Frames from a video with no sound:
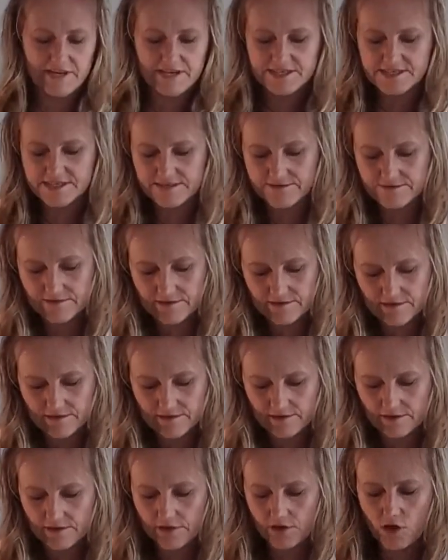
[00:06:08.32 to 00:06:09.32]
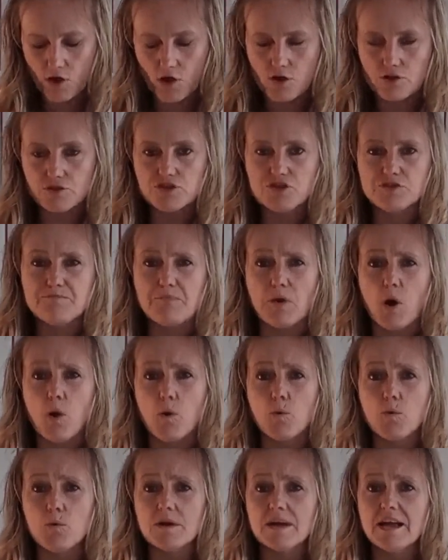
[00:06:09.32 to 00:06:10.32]
this large
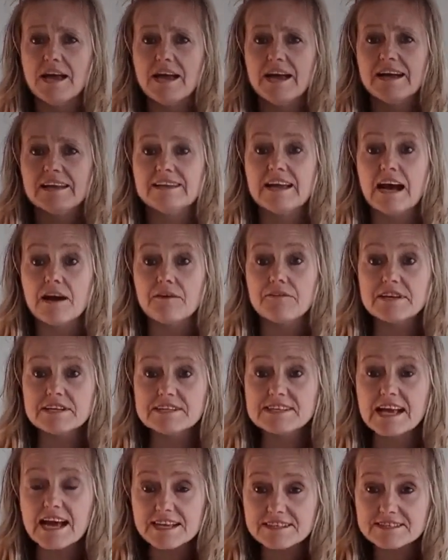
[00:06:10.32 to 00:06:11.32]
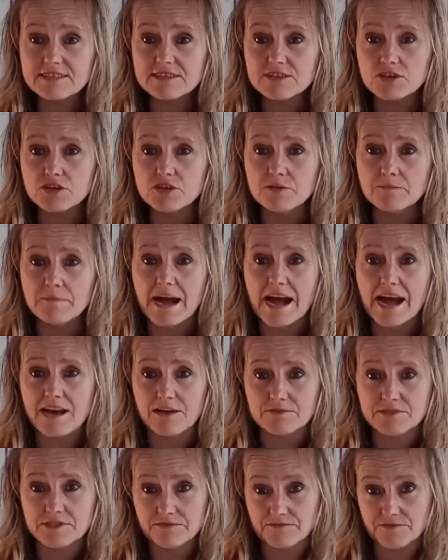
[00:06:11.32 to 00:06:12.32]
bowl. Now this hasn't come
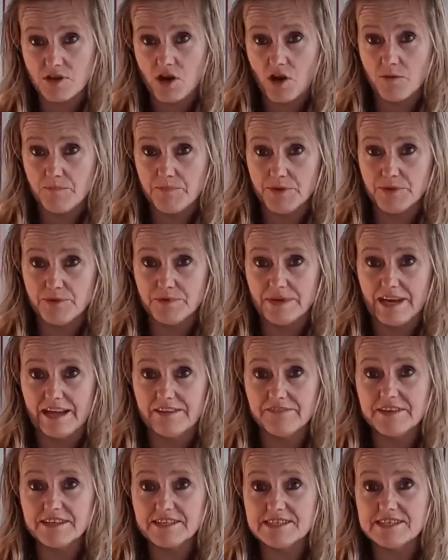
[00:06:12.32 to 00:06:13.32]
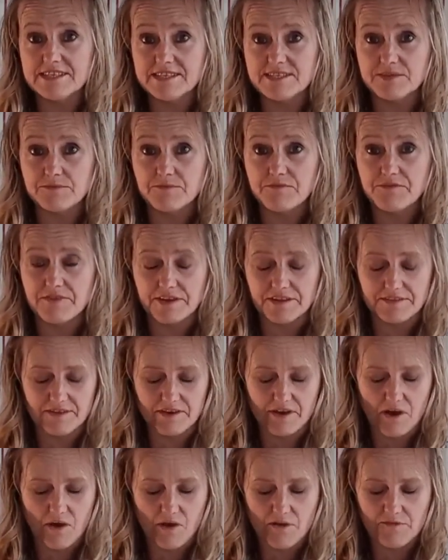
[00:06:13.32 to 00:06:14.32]
out of Car Boot Land. This is something
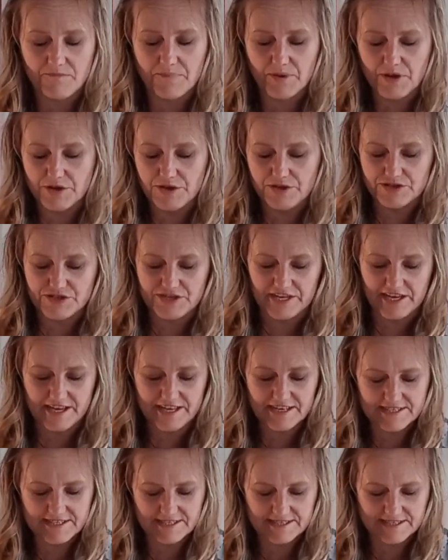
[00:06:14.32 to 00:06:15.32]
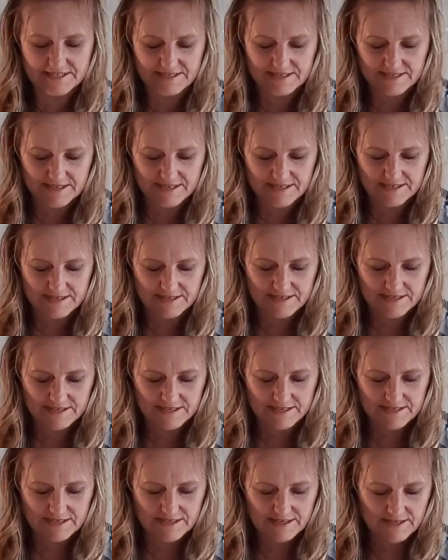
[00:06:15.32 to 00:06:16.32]
that I've purchased.
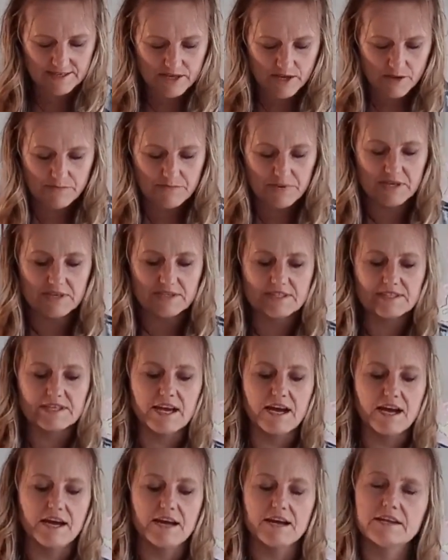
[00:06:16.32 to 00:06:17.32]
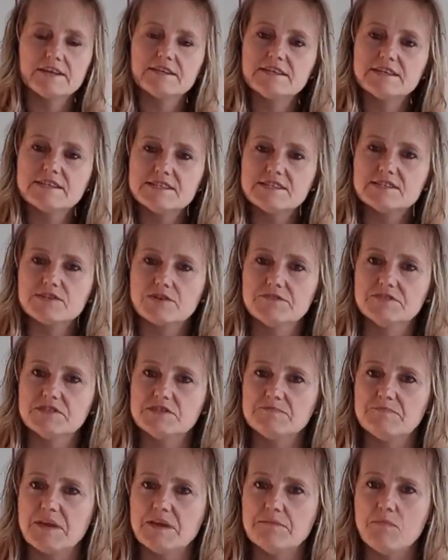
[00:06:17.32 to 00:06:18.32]
But this is going
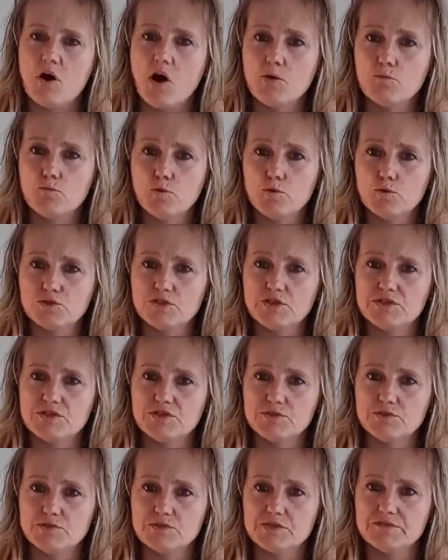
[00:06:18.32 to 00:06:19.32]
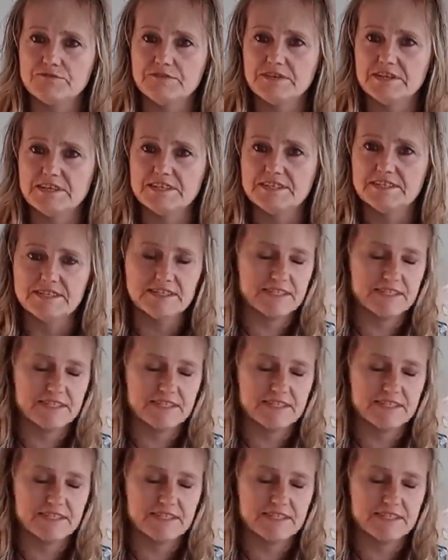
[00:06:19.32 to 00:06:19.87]
to be my water source for this